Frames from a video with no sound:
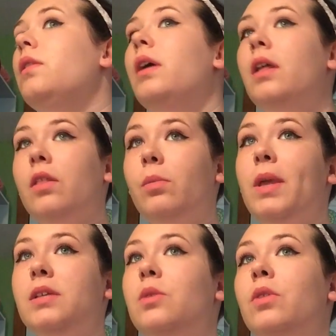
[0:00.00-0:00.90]
It
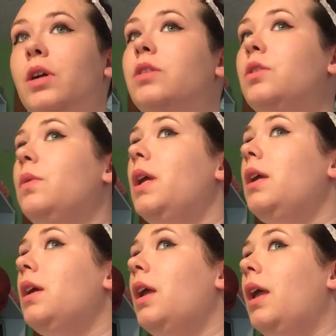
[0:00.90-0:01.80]
makes you look
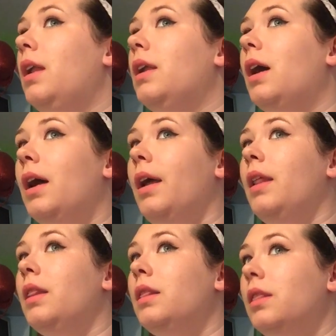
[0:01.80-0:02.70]
dewy and
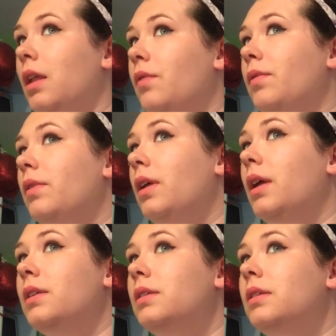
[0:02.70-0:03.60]
I love
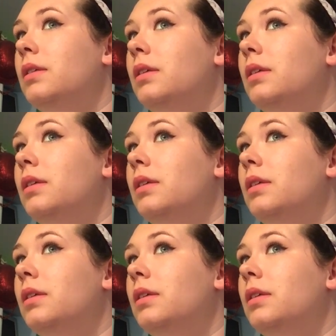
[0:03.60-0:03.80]
it.